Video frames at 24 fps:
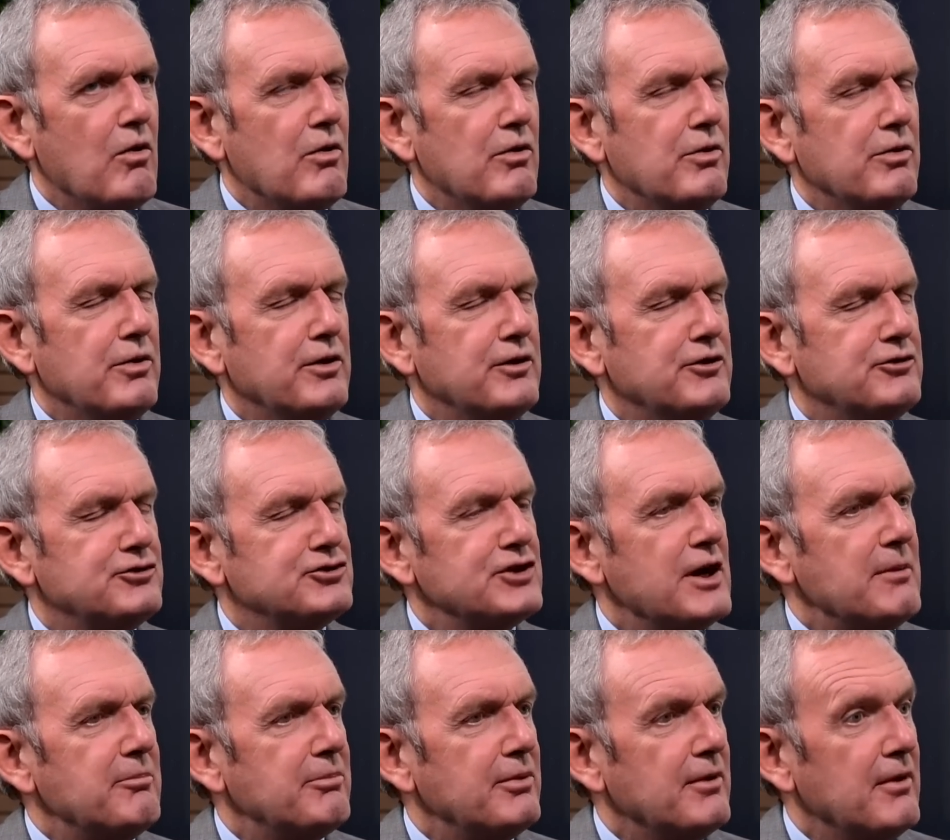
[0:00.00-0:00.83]
the
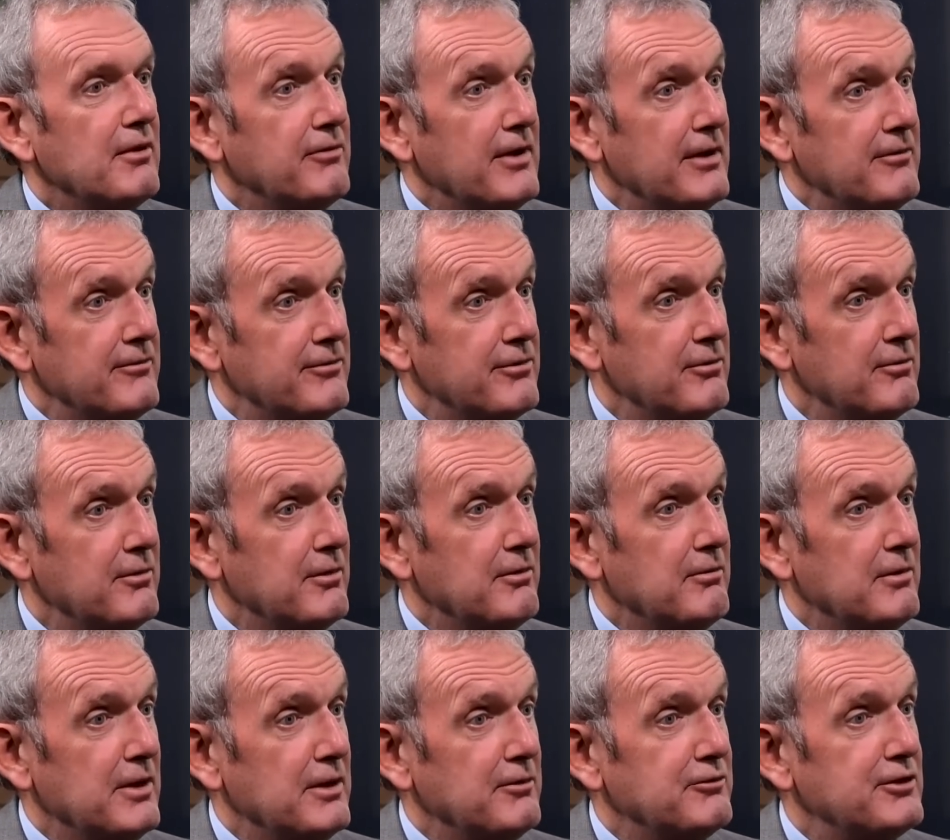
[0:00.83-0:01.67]
drip
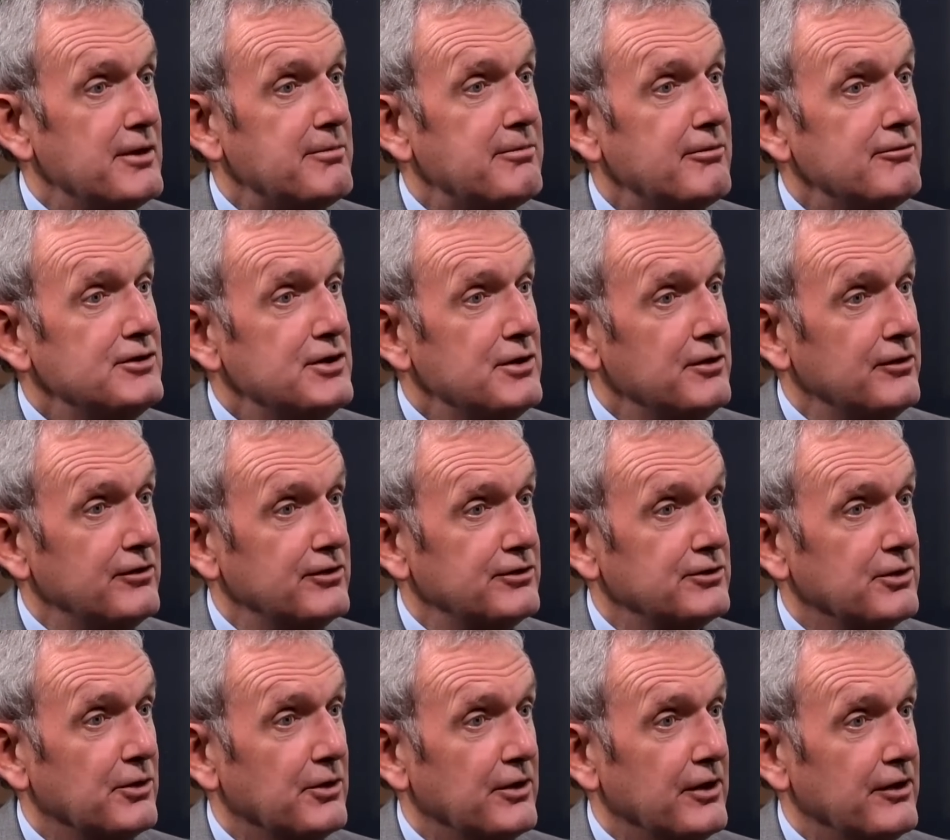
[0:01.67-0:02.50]
of news
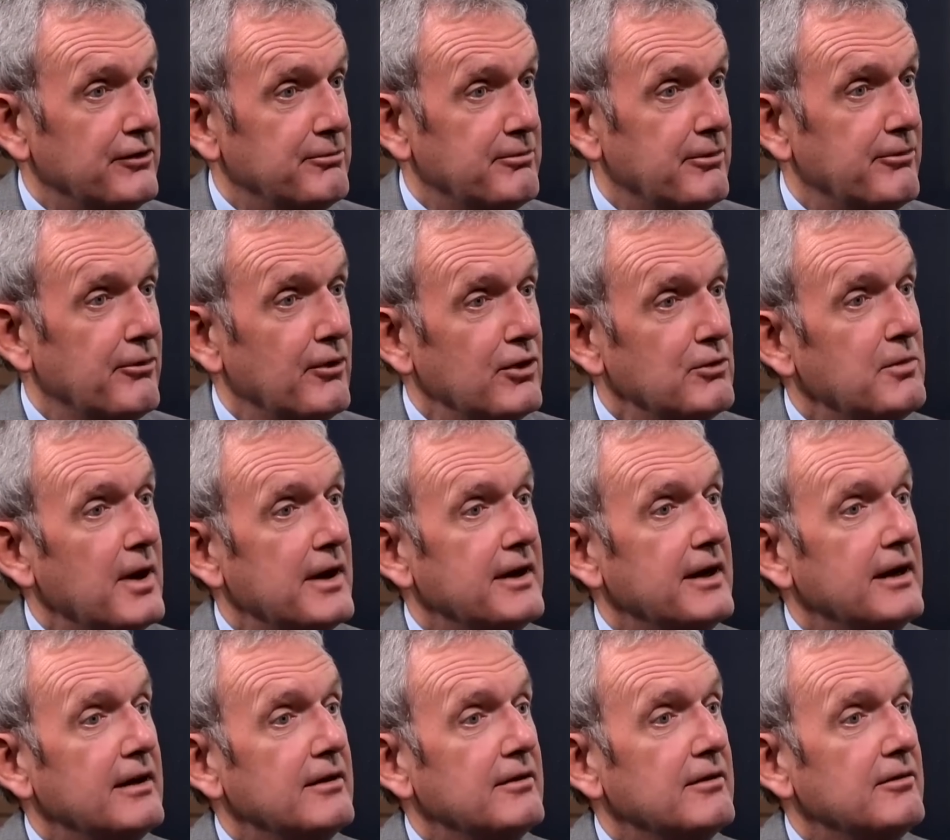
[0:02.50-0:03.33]
stories before the
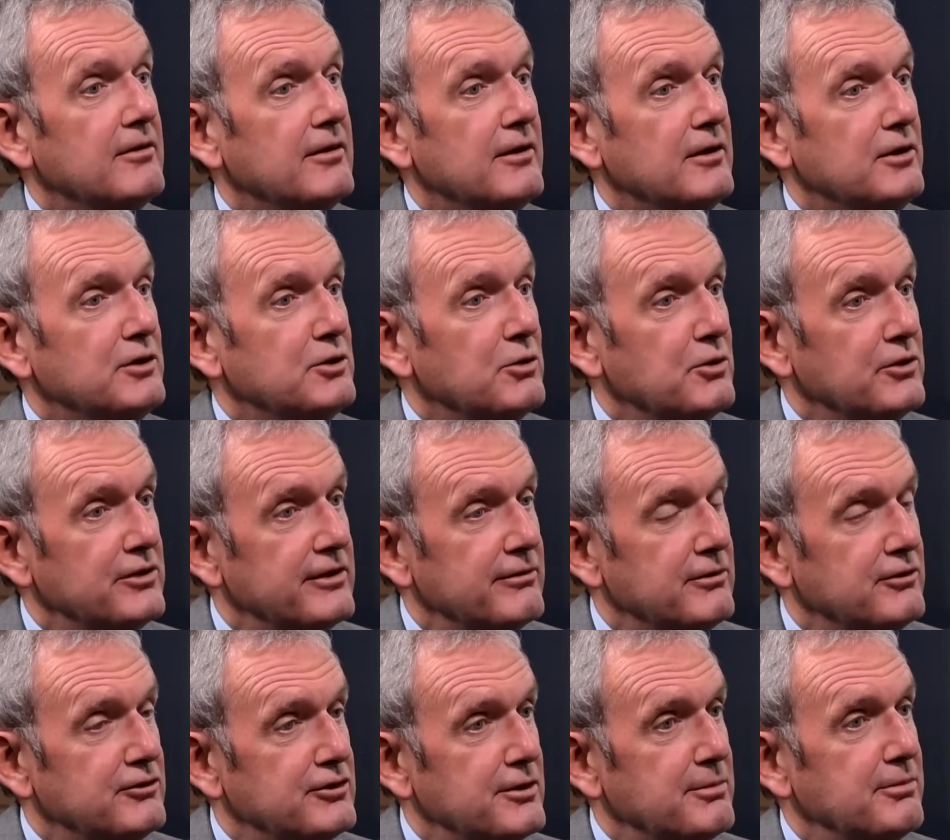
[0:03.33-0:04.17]
wedding. You'd always
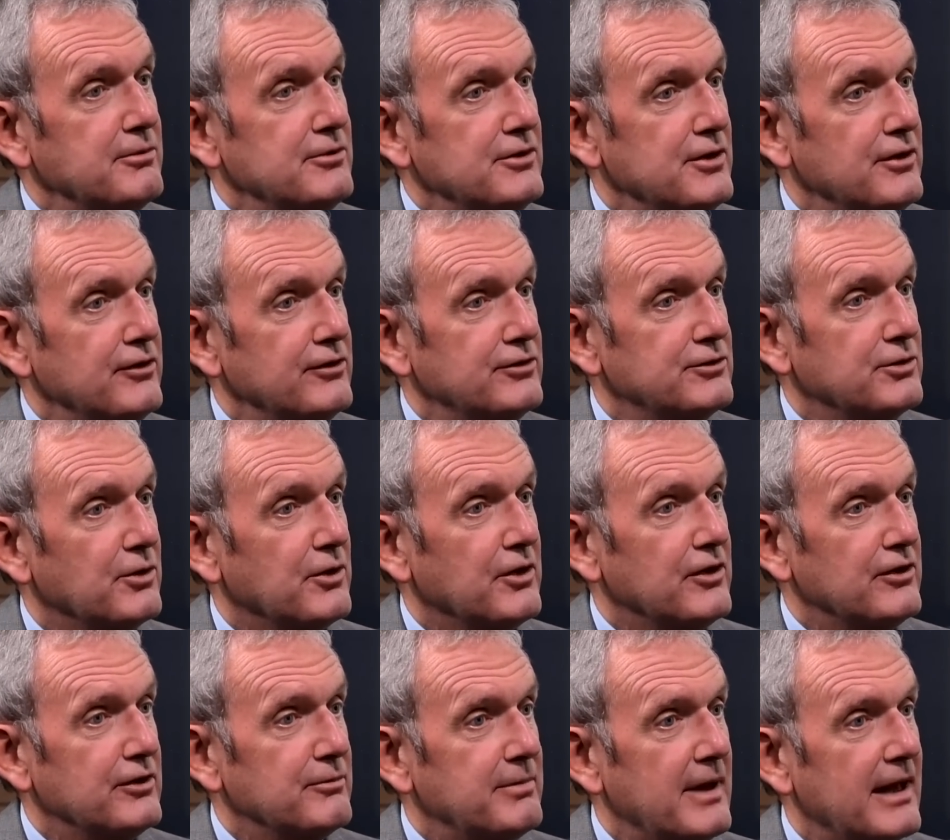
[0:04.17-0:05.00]
have a drip of news
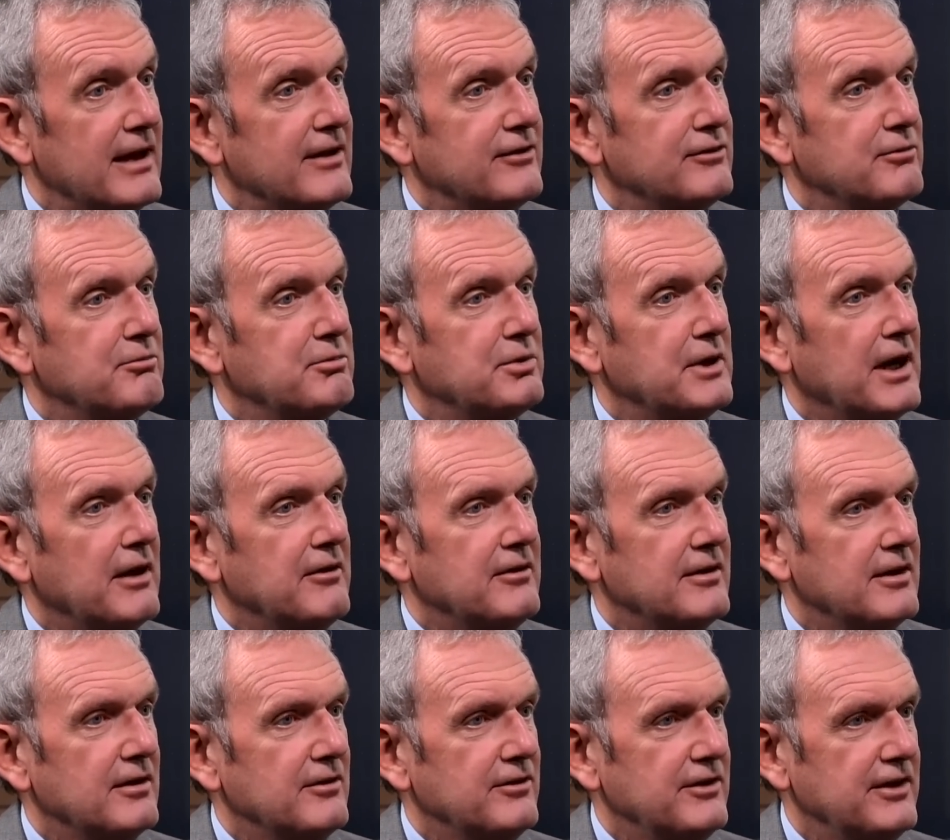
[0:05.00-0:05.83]
stories. The palace would put out
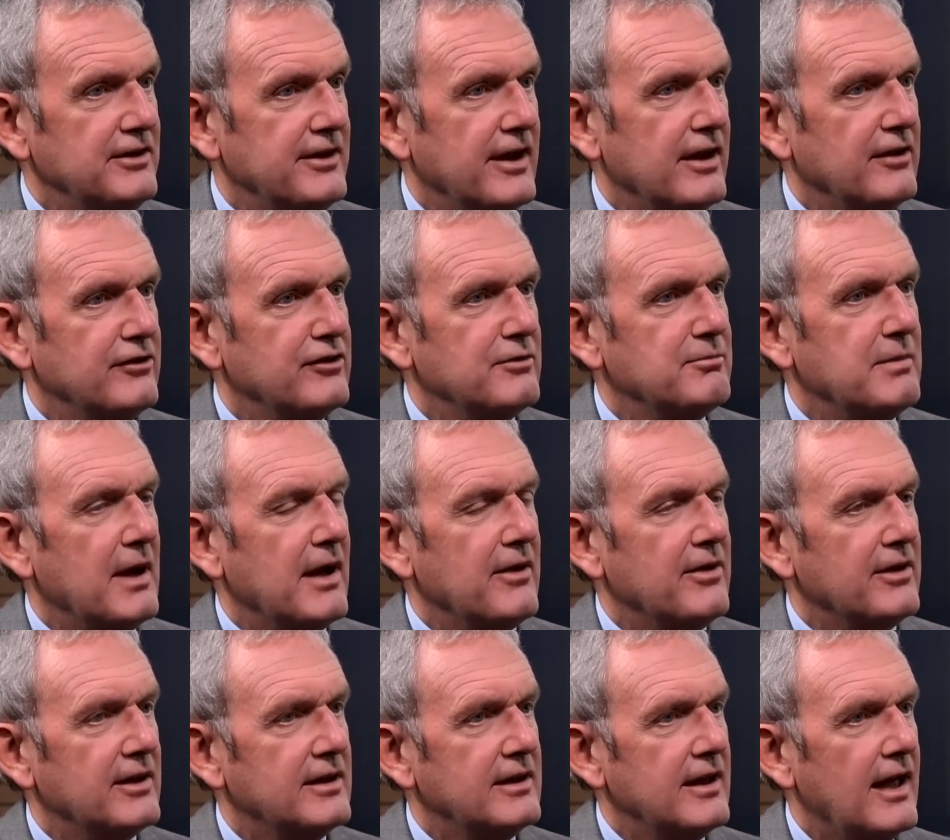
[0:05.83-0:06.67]
little details
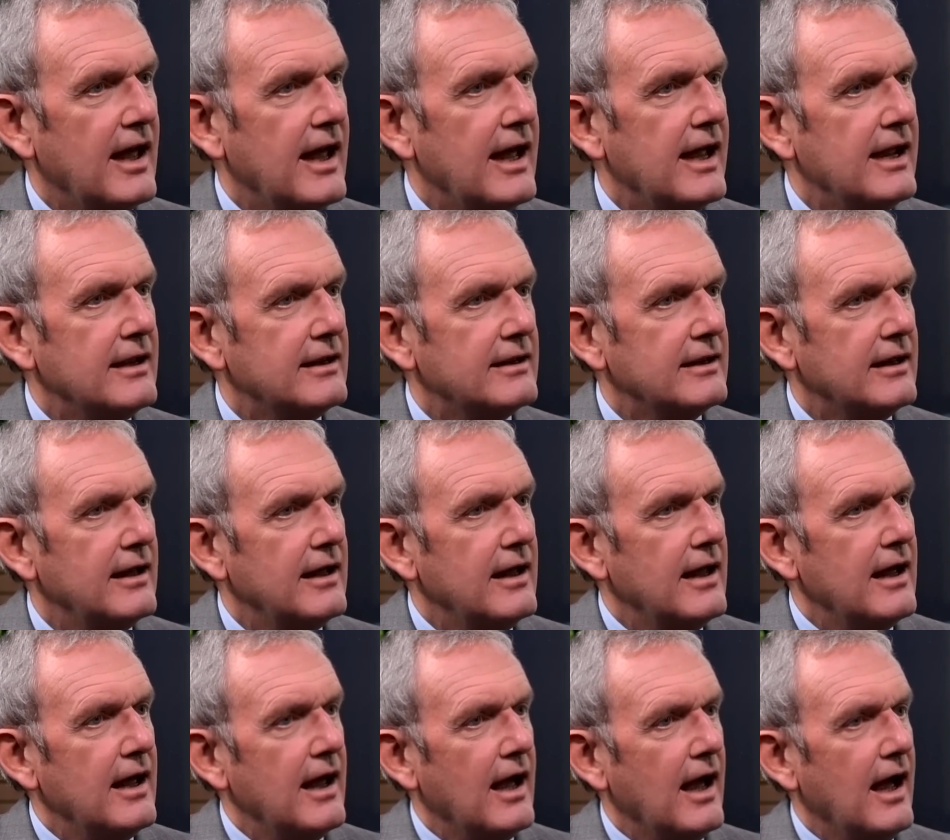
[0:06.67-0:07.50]
about the cake,
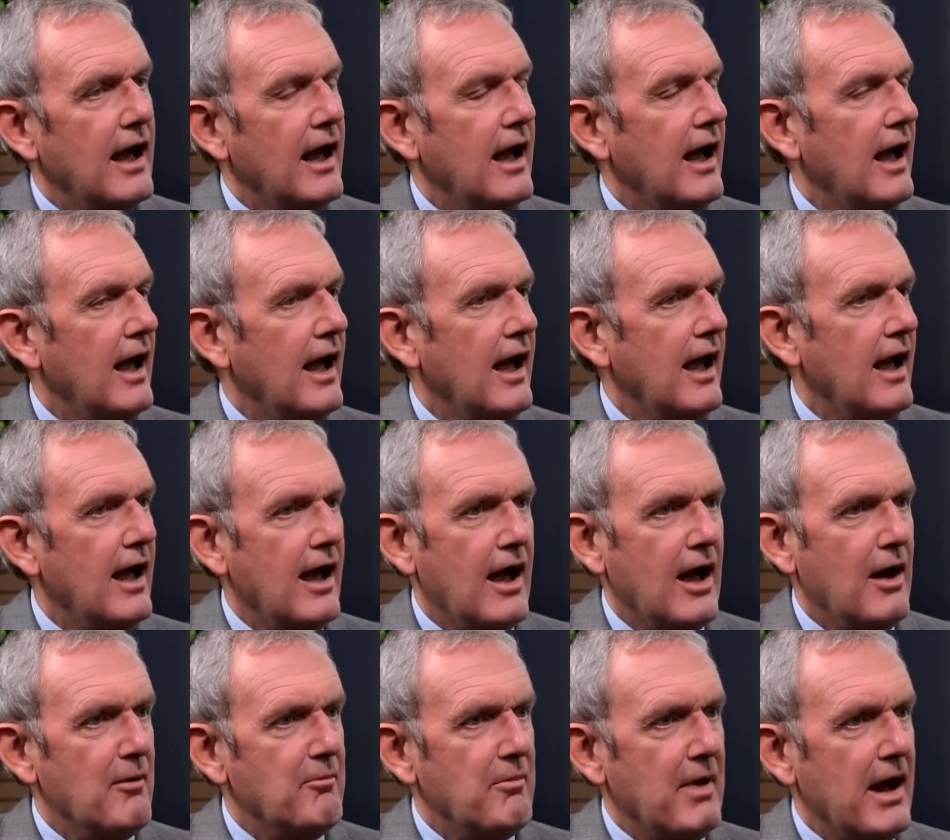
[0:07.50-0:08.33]

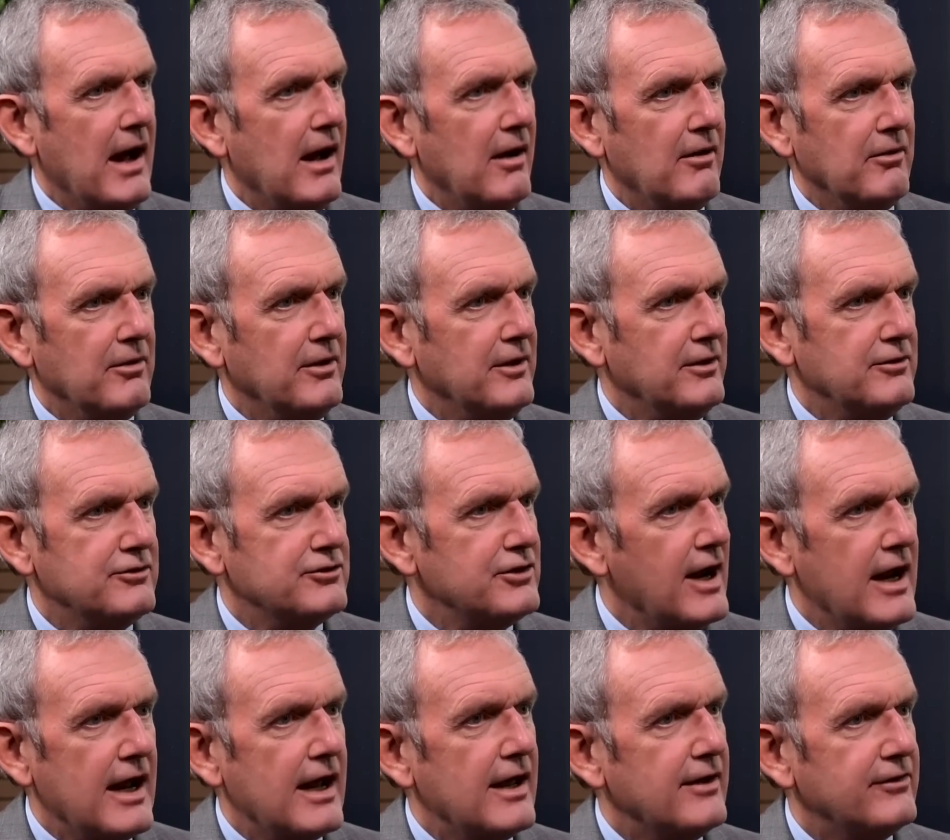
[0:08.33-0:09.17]
about the
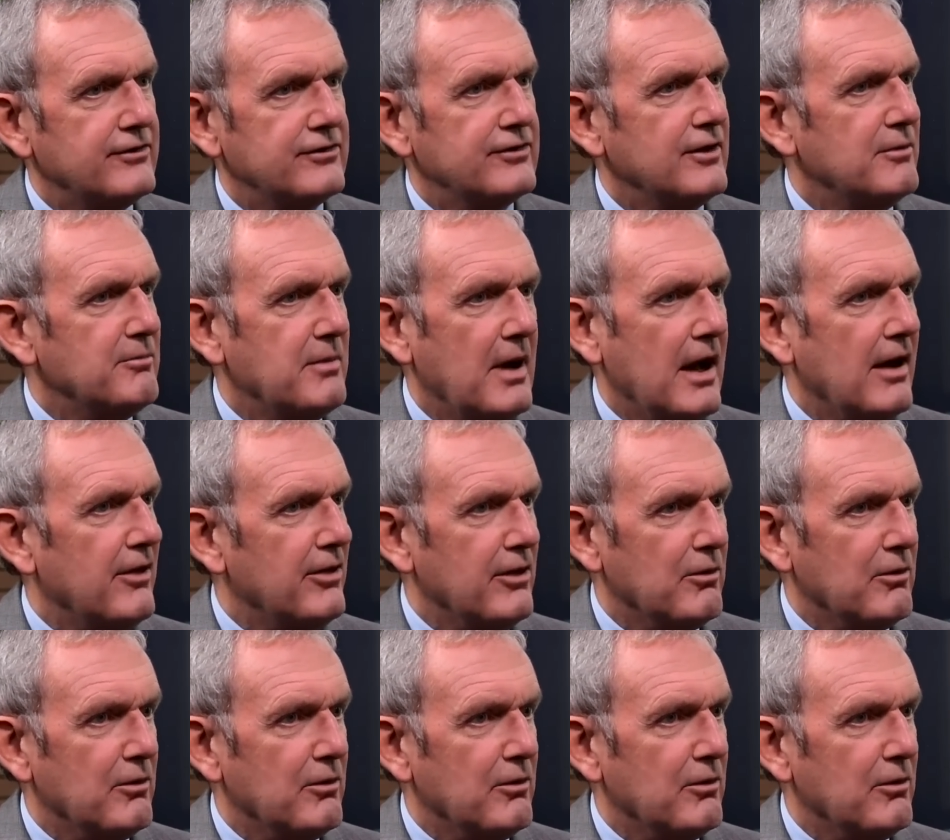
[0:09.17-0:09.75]
dress, about